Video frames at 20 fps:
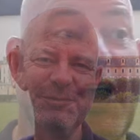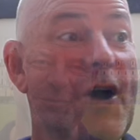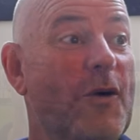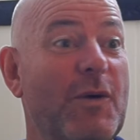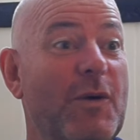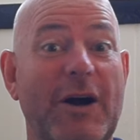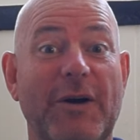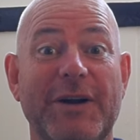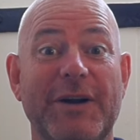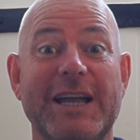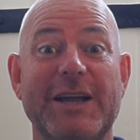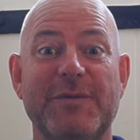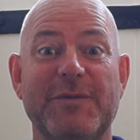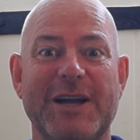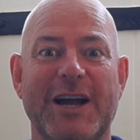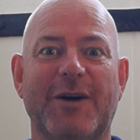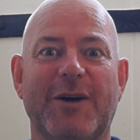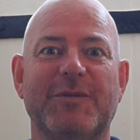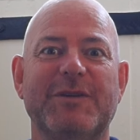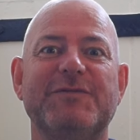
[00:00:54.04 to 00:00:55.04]
Well, here we
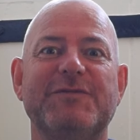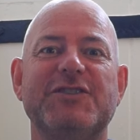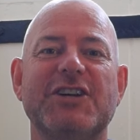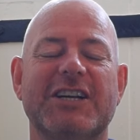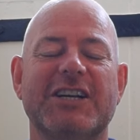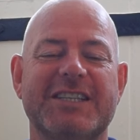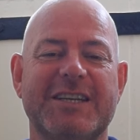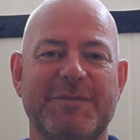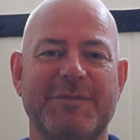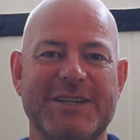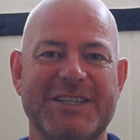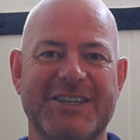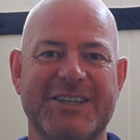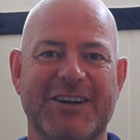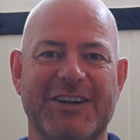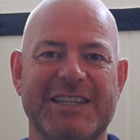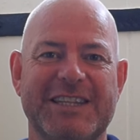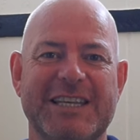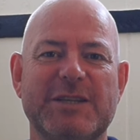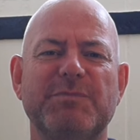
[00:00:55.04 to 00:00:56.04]
are. We've just come
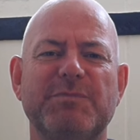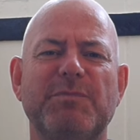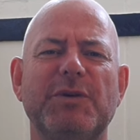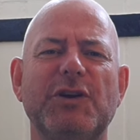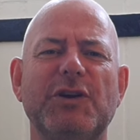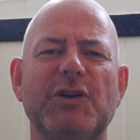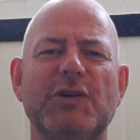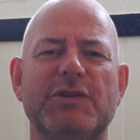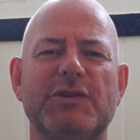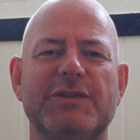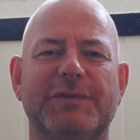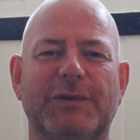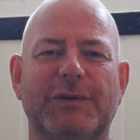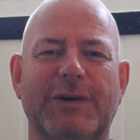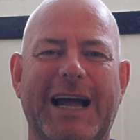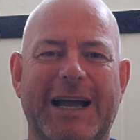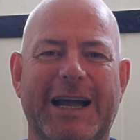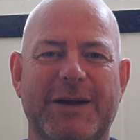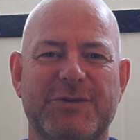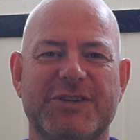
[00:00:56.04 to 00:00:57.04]
inside this beautiful
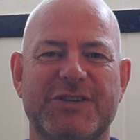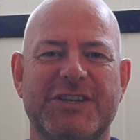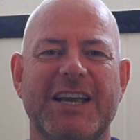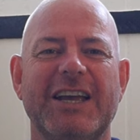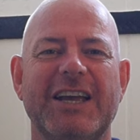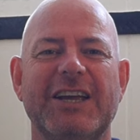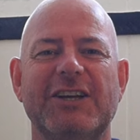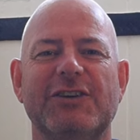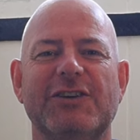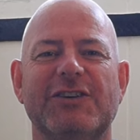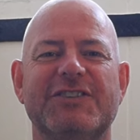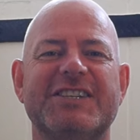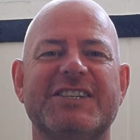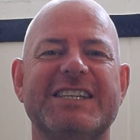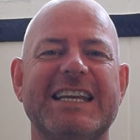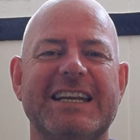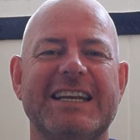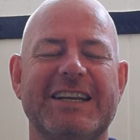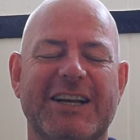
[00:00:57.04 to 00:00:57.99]
house. You'll have seen a